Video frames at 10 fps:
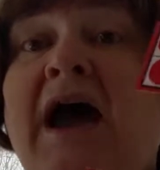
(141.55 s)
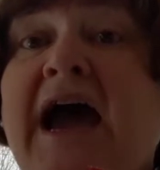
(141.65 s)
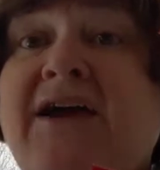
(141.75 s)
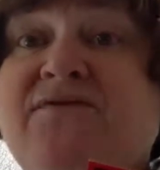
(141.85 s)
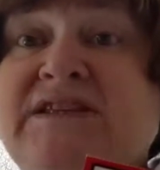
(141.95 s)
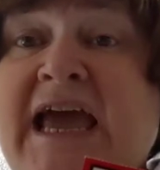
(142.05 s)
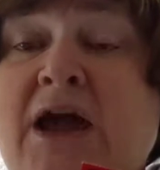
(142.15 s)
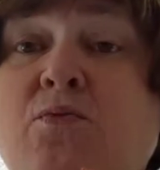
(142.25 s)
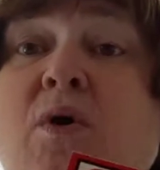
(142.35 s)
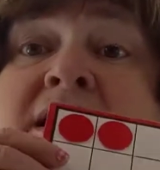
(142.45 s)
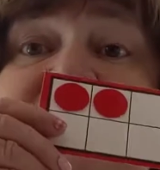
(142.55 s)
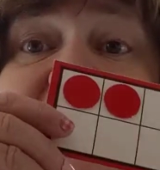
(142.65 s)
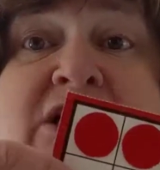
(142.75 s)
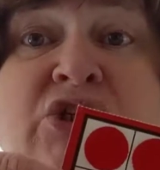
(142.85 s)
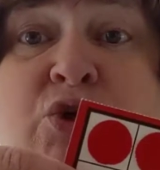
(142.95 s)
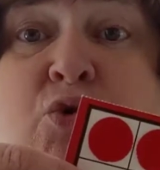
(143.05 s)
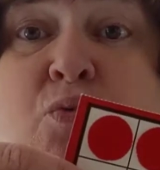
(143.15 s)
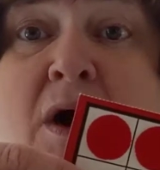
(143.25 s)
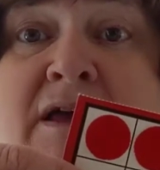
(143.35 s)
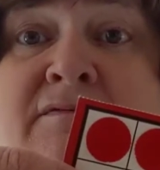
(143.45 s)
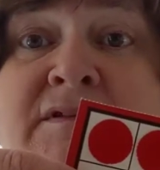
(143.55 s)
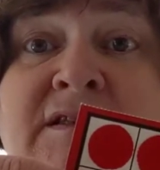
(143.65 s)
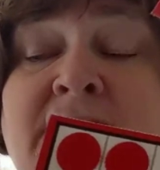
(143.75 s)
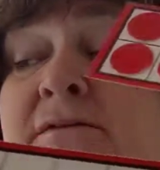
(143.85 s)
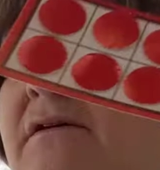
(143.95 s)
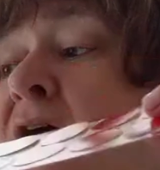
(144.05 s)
I have 10 ones and 2 ones.